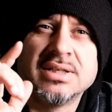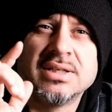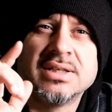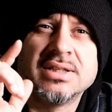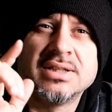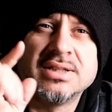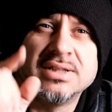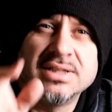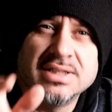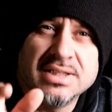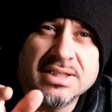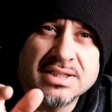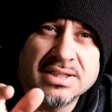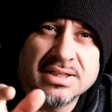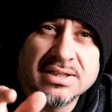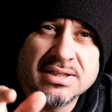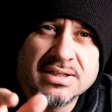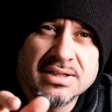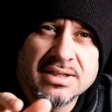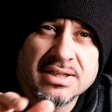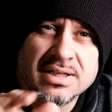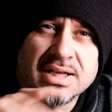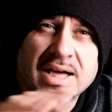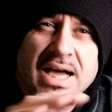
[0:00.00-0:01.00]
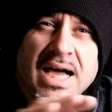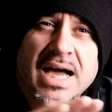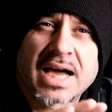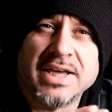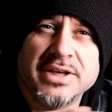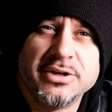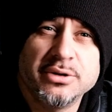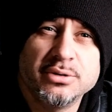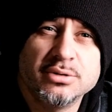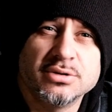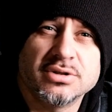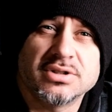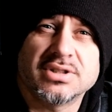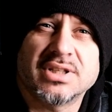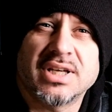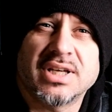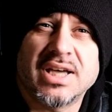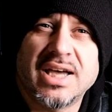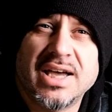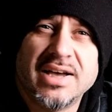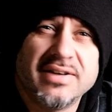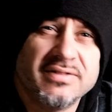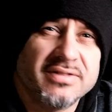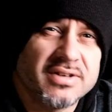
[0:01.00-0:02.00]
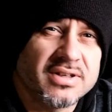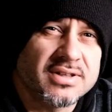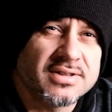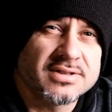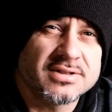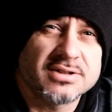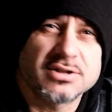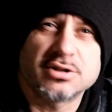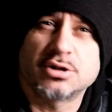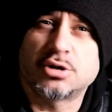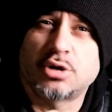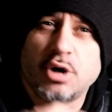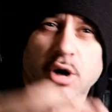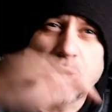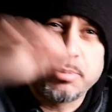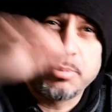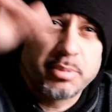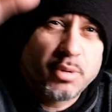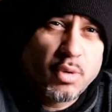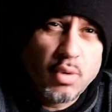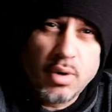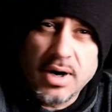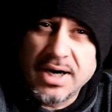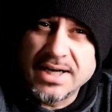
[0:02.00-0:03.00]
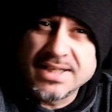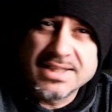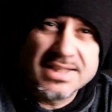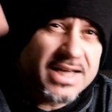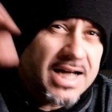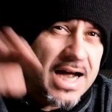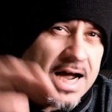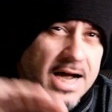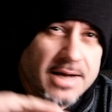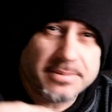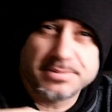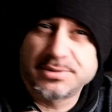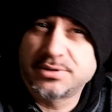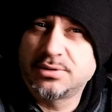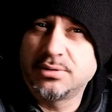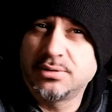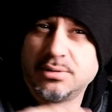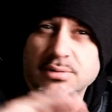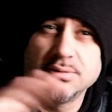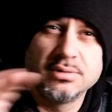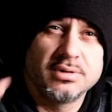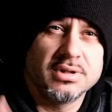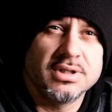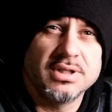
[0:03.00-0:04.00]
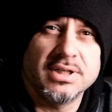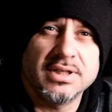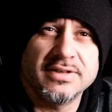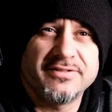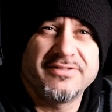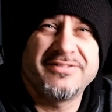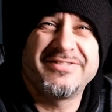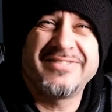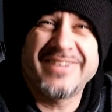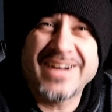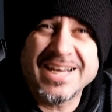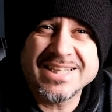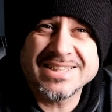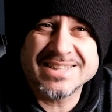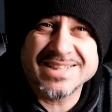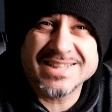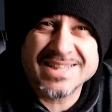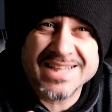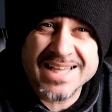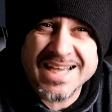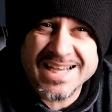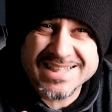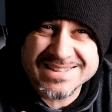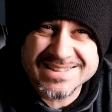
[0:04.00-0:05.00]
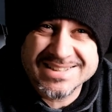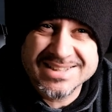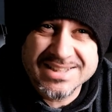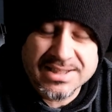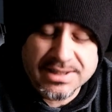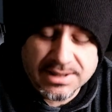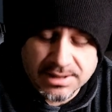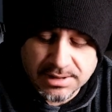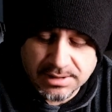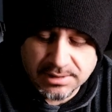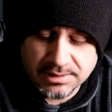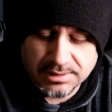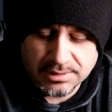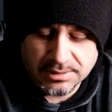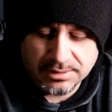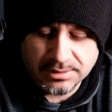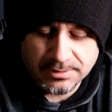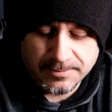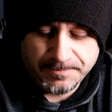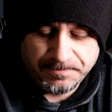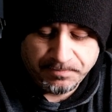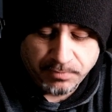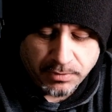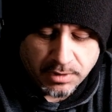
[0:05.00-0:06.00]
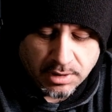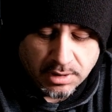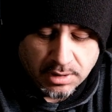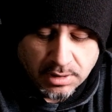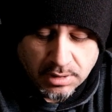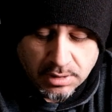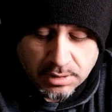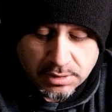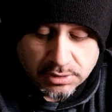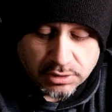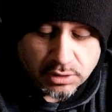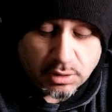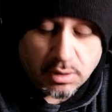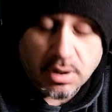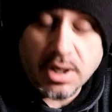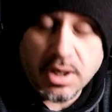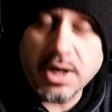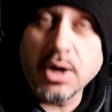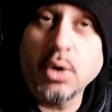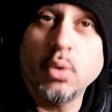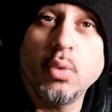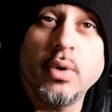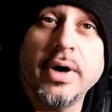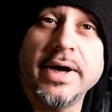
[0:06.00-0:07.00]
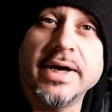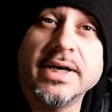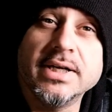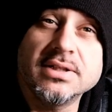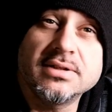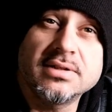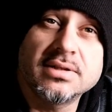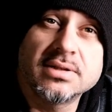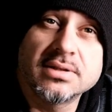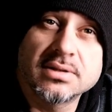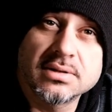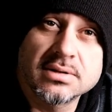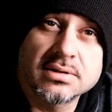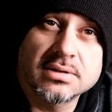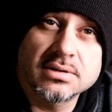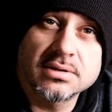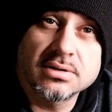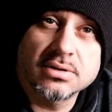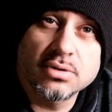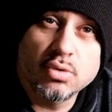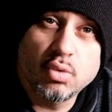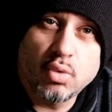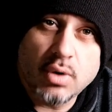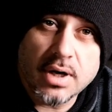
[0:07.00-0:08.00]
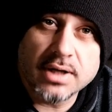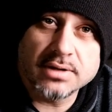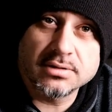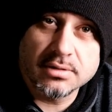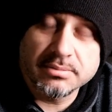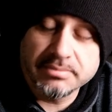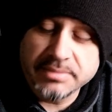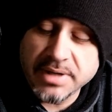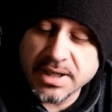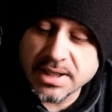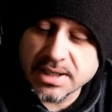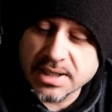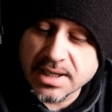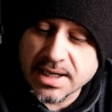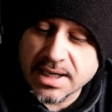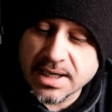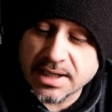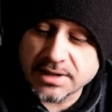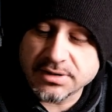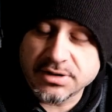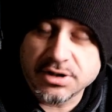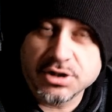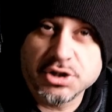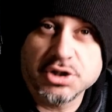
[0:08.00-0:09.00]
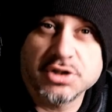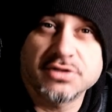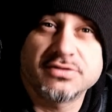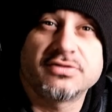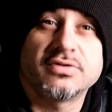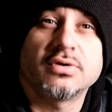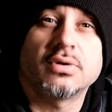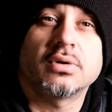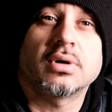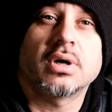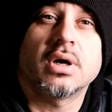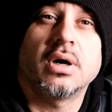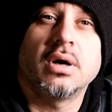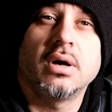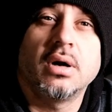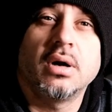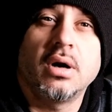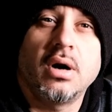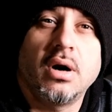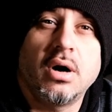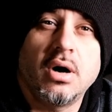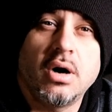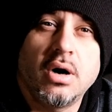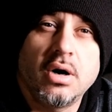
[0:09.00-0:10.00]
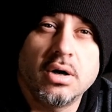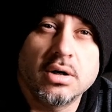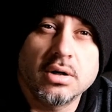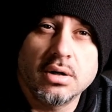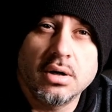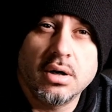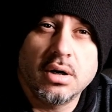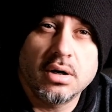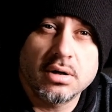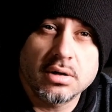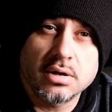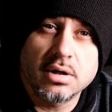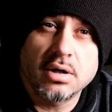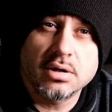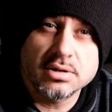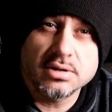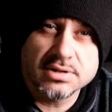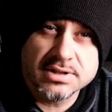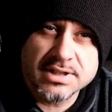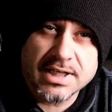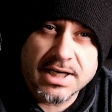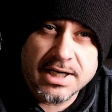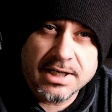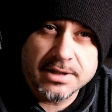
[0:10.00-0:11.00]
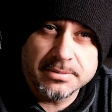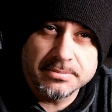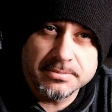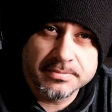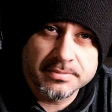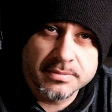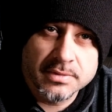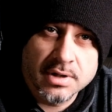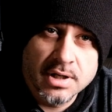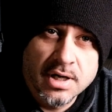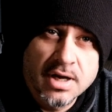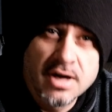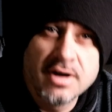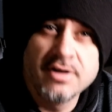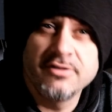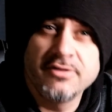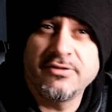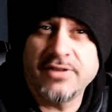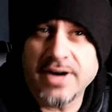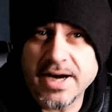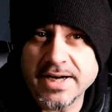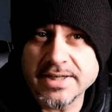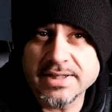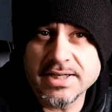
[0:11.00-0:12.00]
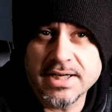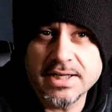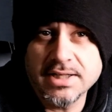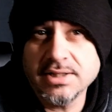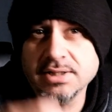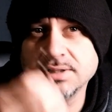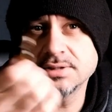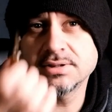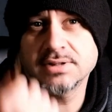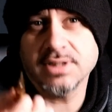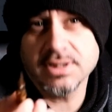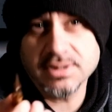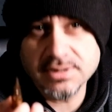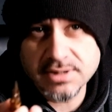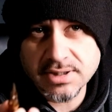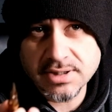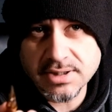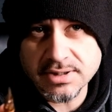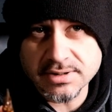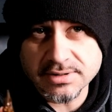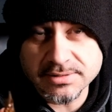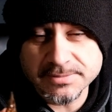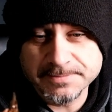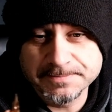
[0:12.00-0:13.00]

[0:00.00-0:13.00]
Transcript: needle I use ever. Top quality, absolutely fantastic needle. So I wait Quadron make cartridges for a long time. Finally they did.